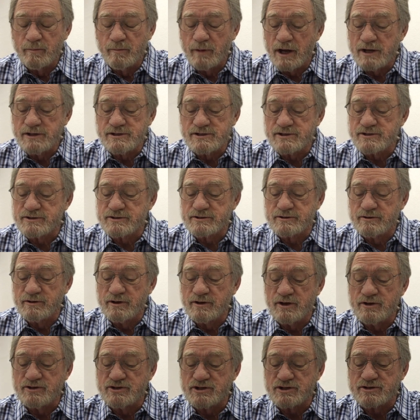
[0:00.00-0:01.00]
I just
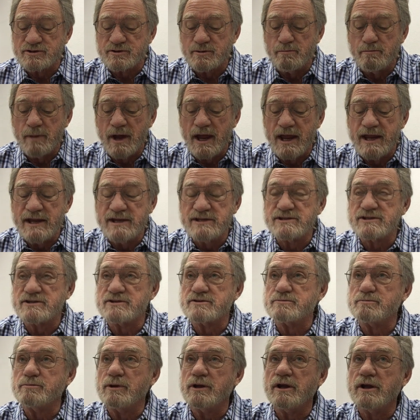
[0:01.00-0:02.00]
it just
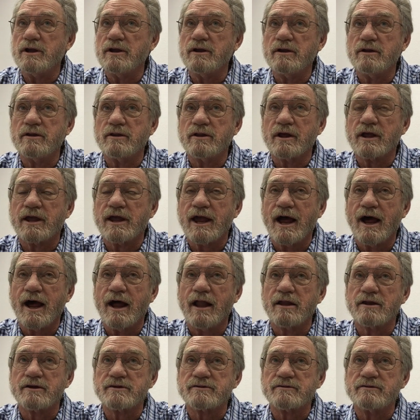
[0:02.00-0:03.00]
amazes me the
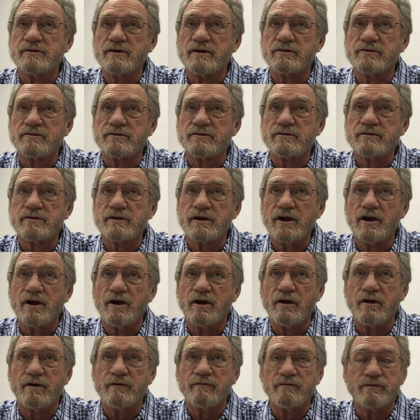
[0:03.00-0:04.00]
callousness
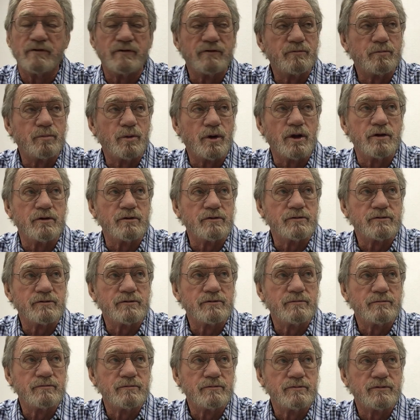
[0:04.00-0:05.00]
here of his
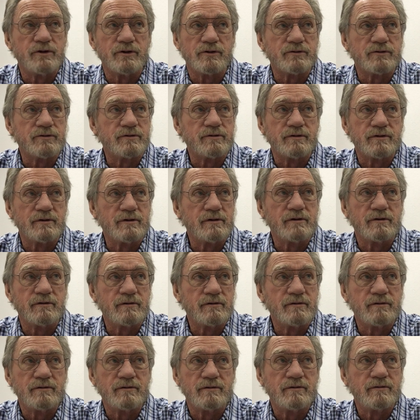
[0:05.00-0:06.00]
brothers. Just
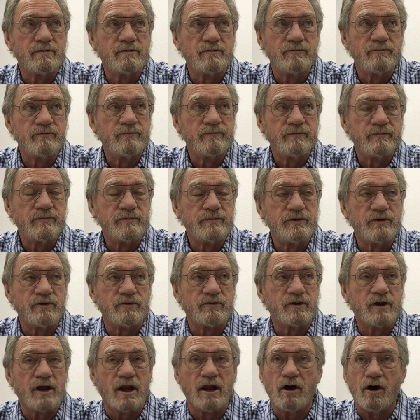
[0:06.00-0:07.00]

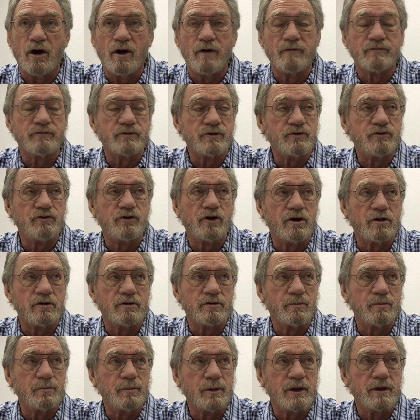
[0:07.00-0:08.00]
just kind of off the
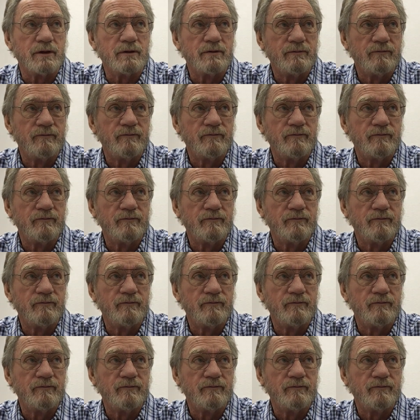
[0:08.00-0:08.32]
chart to me.